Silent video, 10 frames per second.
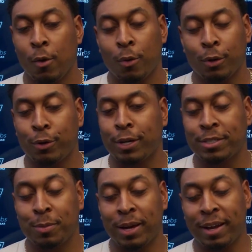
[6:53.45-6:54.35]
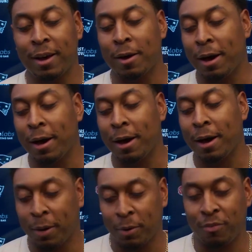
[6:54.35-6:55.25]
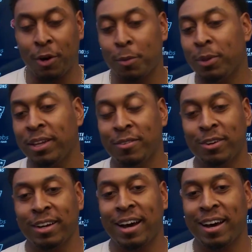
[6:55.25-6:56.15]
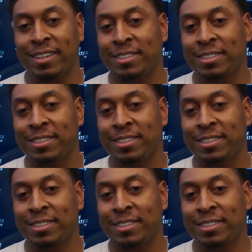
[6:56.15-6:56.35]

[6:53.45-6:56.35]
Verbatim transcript: Well, Chris, man, I, am a, I'm a firm believer of God,